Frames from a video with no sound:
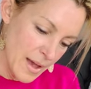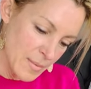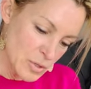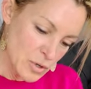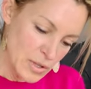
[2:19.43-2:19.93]

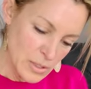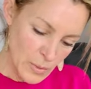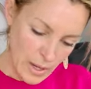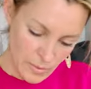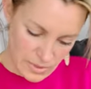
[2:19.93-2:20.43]
I'm sure that's
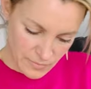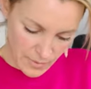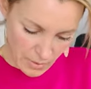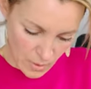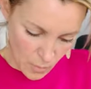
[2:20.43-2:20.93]
why it was
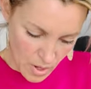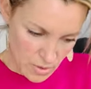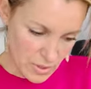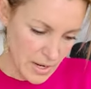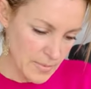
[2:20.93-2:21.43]
very
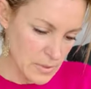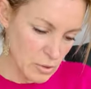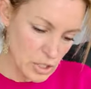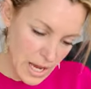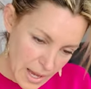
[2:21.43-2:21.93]
watery. So
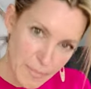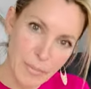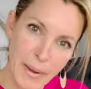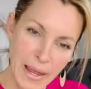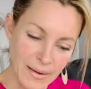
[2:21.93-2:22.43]
shake up
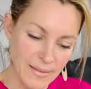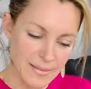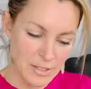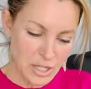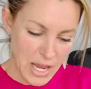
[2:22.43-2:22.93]
your paint,
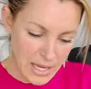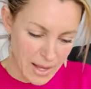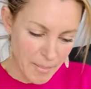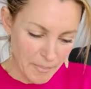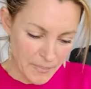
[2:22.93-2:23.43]
shake it
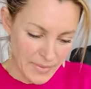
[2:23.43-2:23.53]
up.